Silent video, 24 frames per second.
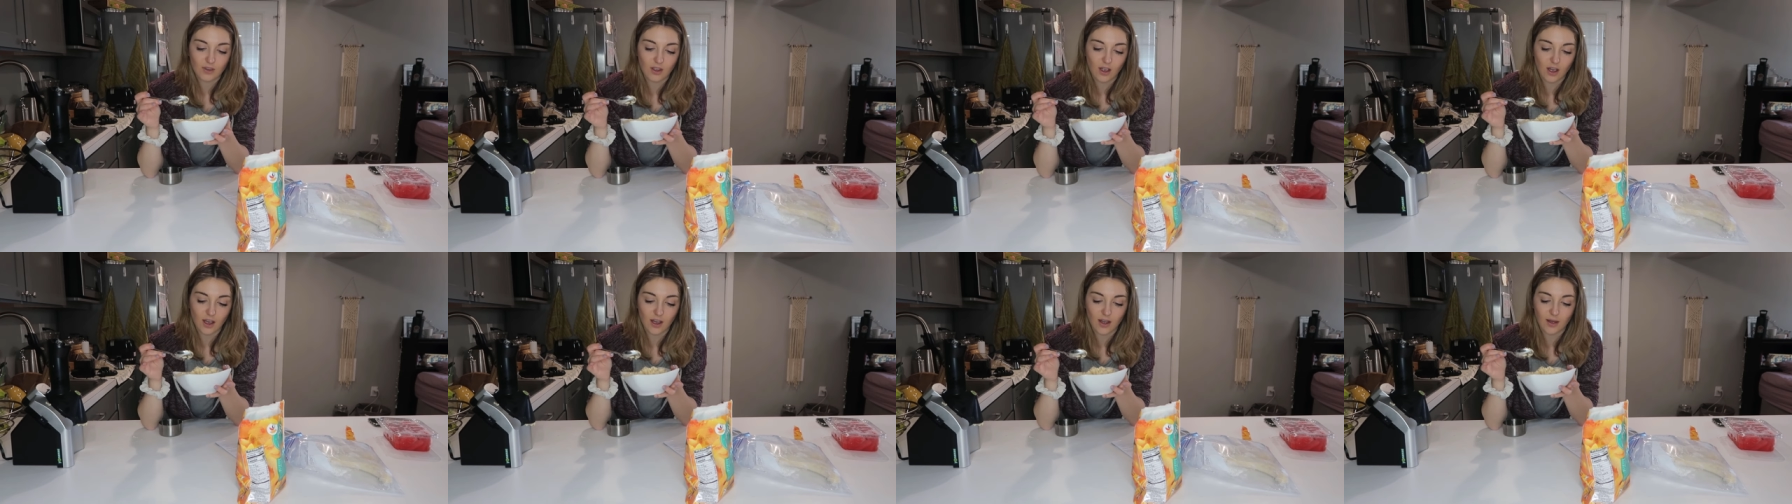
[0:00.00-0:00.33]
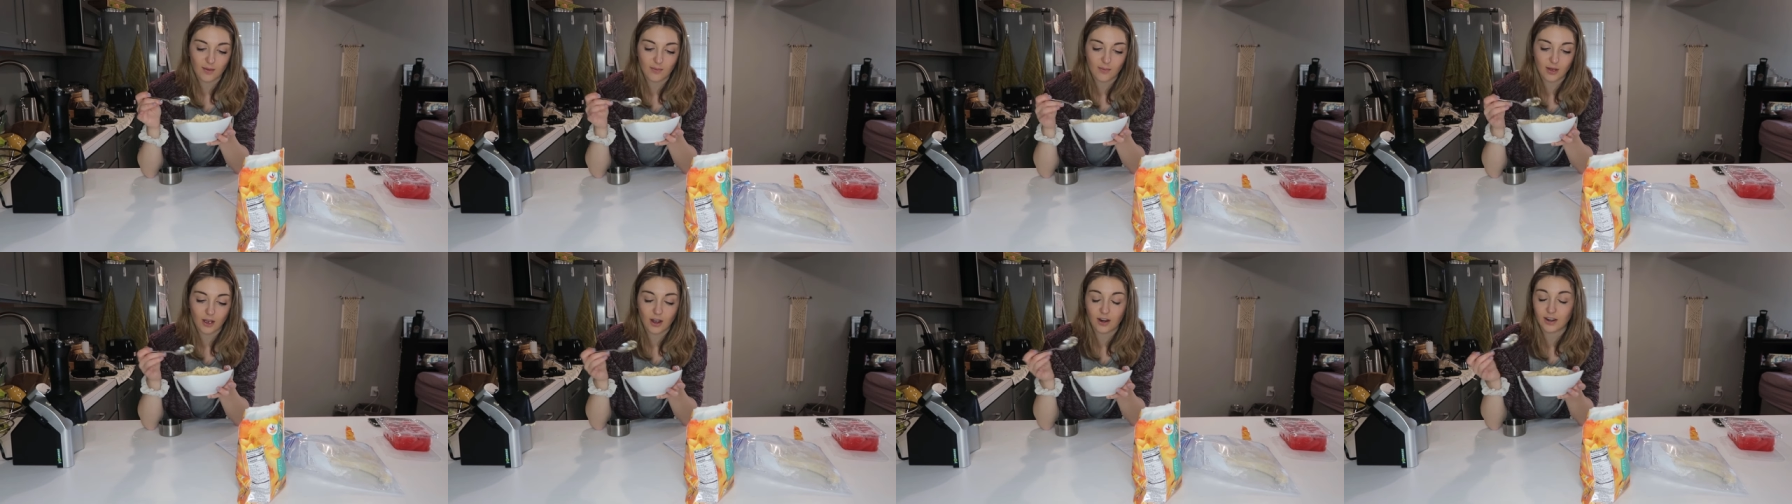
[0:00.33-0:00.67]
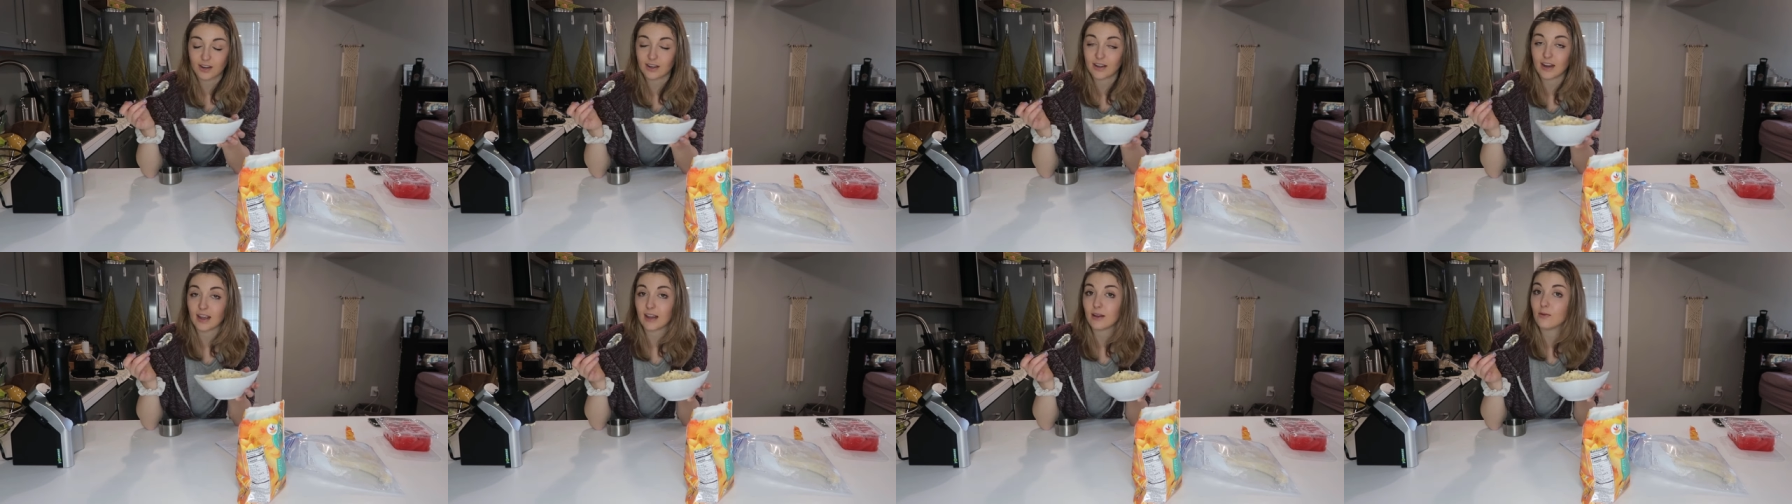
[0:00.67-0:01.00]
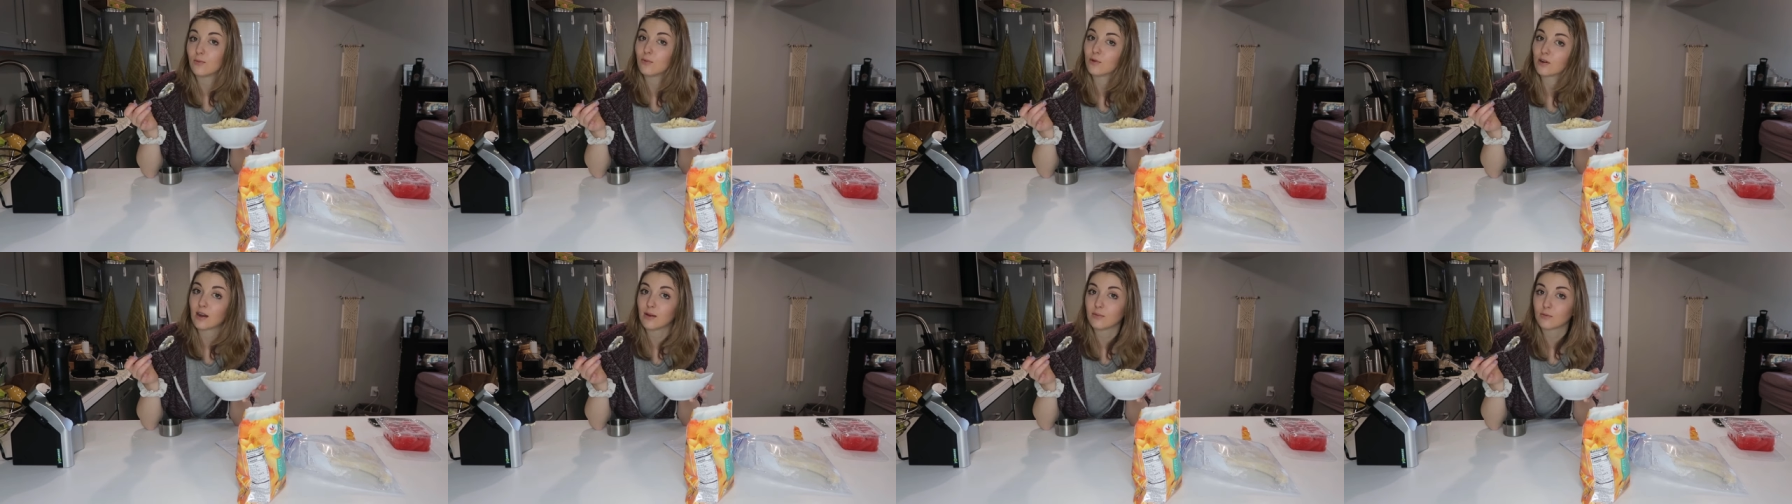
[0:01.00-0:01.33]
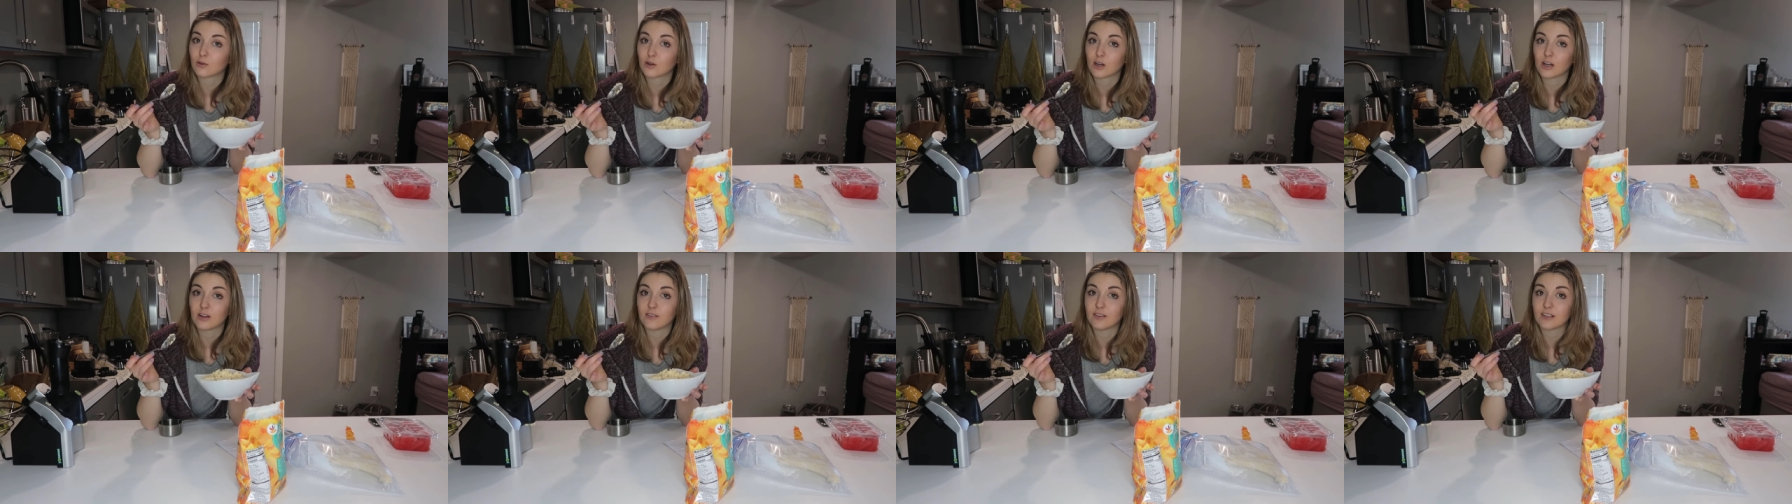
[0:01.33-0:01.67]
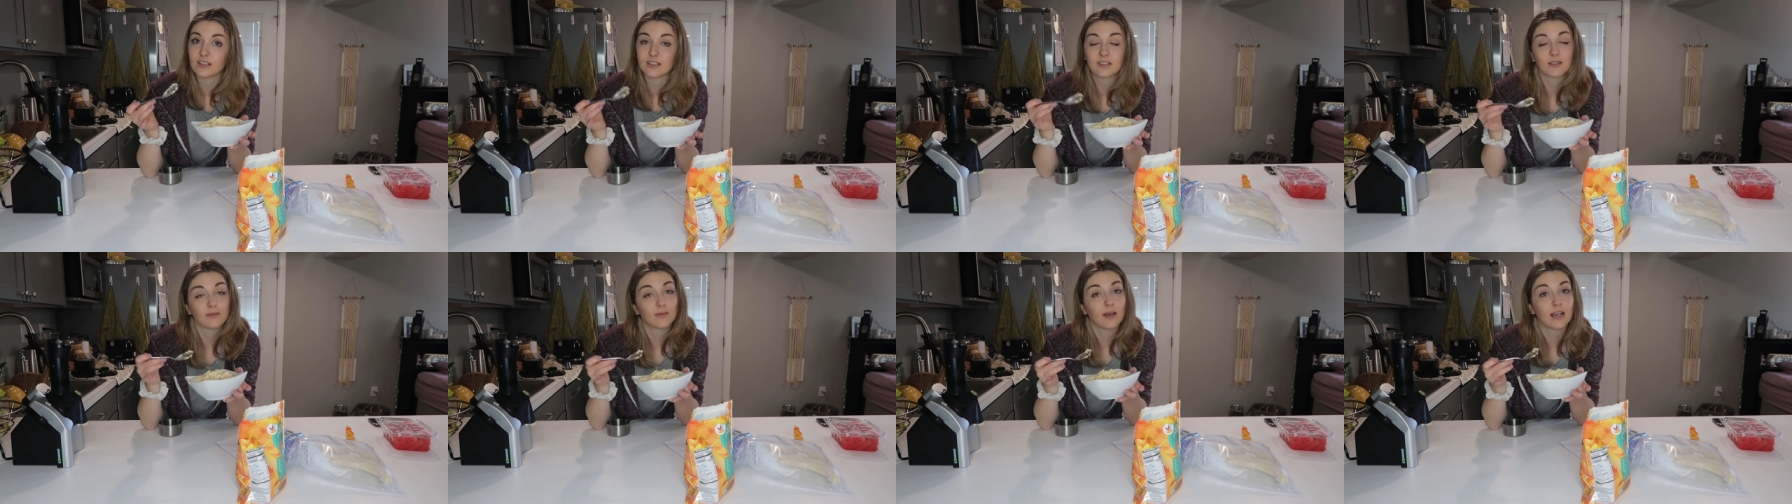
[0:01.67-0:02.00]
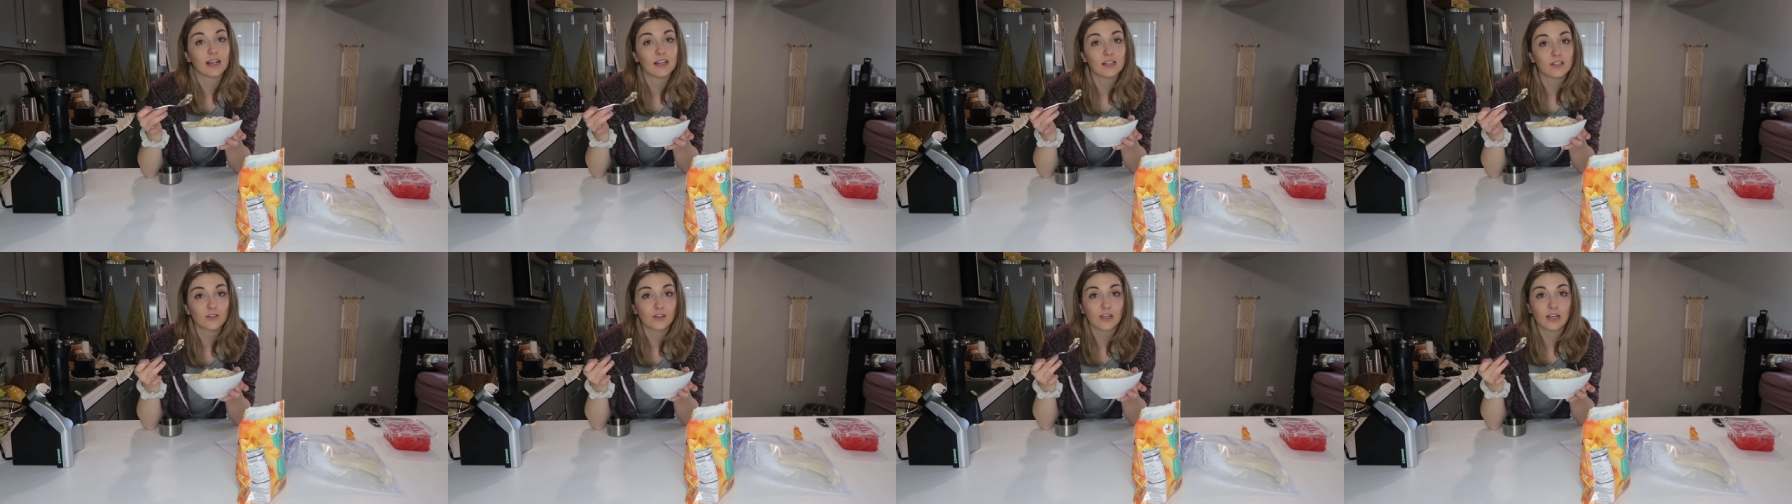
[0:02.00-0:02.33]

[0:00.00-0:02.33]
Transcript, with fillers: um, on a night where I'm craving some ice